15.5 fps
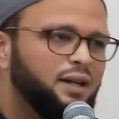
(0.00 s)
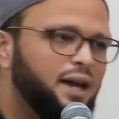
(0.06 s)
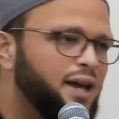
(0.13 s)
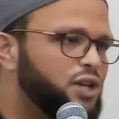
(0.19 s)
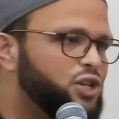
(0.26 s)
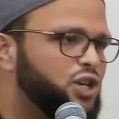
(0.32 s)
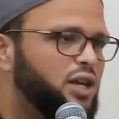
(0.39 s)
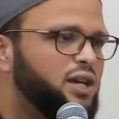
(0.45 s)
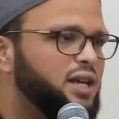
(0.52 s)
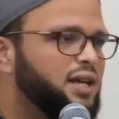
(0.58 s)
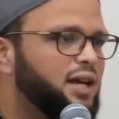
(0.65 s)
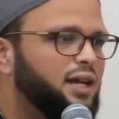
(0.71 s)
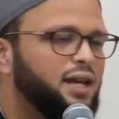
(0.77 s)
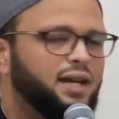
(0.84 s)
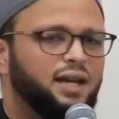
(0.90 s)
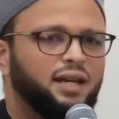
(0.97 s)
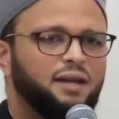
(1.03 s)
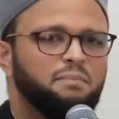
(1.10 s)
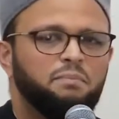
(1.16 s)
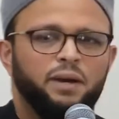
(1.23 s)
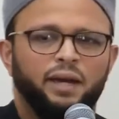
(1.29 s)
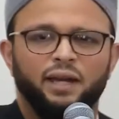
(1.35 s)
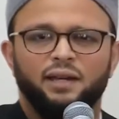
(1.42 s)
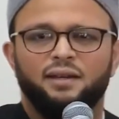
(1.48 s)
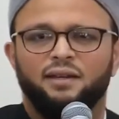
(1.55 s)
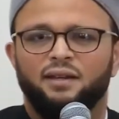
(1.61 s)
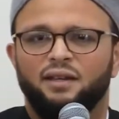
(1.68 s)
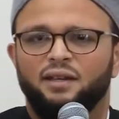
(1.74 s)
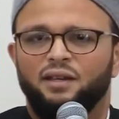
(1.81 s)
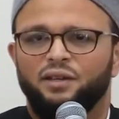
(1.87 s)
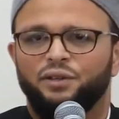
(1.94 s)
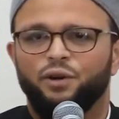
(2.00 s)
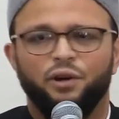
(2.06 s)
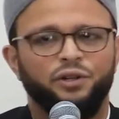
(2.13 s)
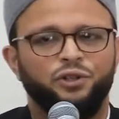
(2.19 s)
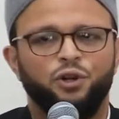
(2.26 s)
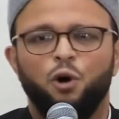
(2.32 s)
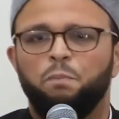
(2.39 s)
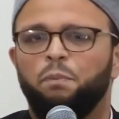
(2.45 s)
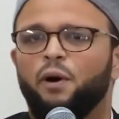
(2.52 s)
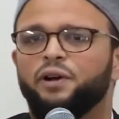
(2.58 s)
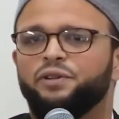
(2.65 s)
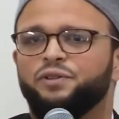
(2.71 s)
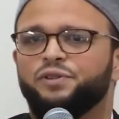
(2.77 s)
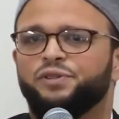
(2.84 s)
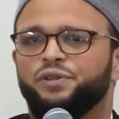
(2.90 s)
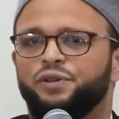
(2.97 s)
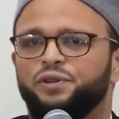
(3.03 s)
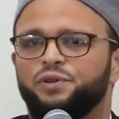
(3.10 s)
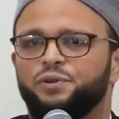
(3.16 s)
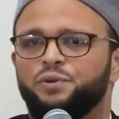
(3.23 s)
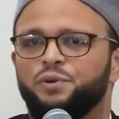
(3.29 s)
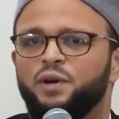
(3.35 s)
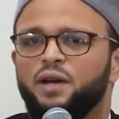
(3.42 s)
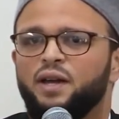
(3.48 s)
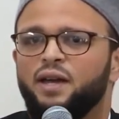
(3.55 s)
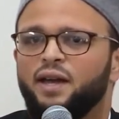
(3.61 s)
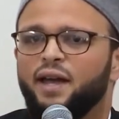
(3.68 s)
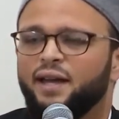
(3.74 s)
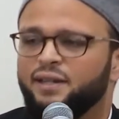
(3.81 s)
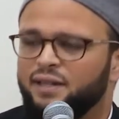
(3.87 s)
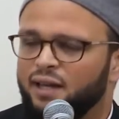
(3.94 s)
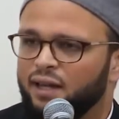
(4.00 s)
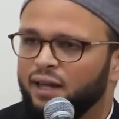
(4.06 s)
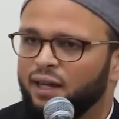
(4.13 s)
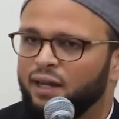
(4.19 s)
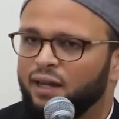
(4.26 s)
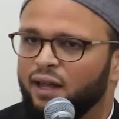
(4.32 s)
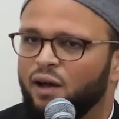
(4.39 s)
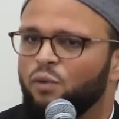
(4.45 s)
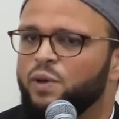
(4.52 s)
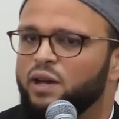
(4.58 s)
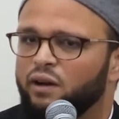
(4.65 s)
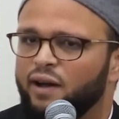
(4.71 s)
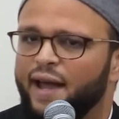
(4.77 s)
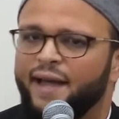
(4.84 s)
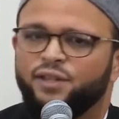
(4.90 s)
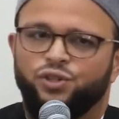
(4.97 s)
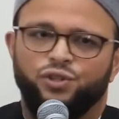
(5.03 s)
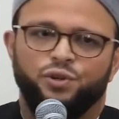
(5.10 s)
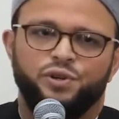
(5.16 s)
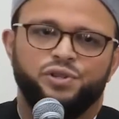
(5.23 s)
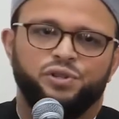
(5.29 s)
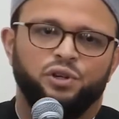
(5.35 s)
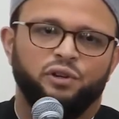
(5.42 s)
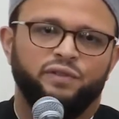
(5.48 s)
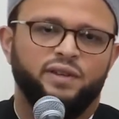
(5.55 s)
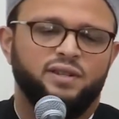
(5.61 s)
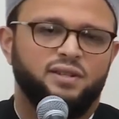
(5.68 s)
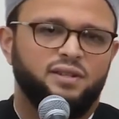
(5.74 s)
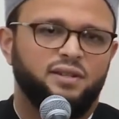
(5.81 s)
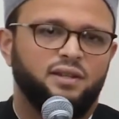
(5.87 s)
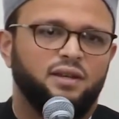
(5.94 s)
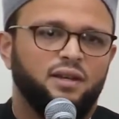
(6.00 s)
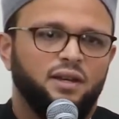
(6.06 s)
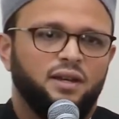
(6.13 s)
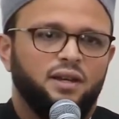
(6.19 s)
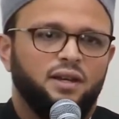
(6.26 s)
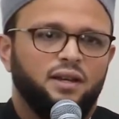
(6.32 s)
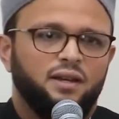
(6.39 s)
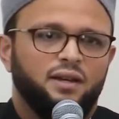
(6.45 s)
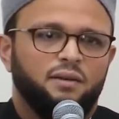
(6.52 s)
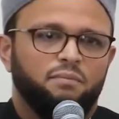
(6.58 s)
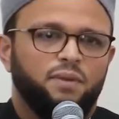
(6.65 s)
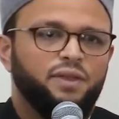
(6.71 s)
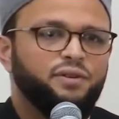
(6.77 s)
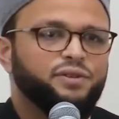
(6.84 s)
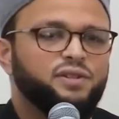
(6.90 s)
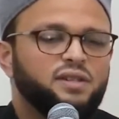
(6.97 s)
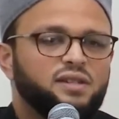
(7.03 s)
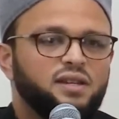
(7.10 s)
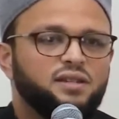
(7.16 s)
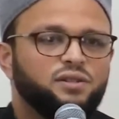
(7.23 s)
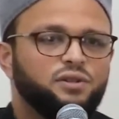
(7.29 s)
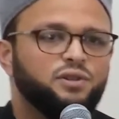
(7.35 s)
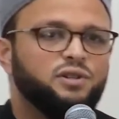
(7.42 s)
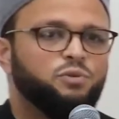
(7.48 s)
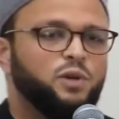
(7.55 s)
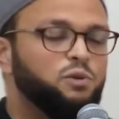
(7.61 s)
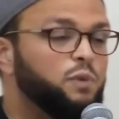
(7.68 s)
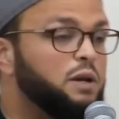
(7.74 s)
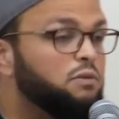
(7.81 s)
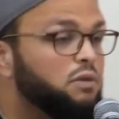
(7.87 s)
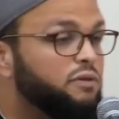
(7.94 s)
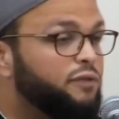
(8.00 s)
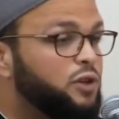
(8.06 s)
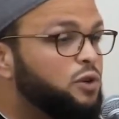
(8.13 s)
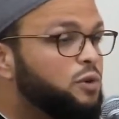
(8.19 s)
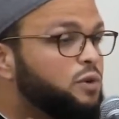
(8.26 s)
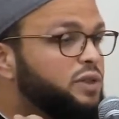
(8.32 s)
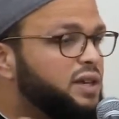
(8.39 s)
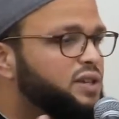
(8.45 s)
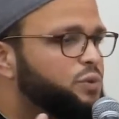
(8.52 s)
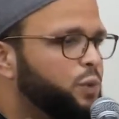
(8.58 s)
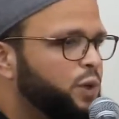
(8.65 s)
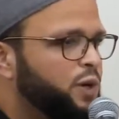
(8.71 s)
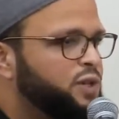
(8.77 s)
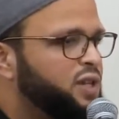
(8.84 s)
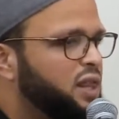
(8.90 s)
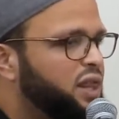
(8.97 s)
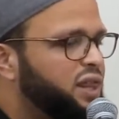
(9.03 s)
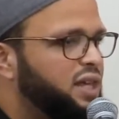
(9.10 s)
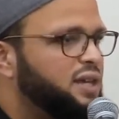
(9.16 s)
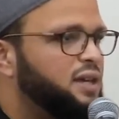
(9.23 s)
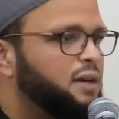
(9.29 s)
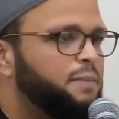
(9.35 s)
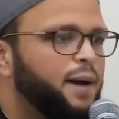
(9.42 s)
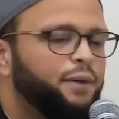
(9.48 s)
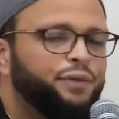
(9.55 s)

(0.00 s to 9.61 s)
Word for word: La sharika laka labbaik. There are no partners to you, and Ya Allah, we are at your service. Brothers and sisters, when we review these words and think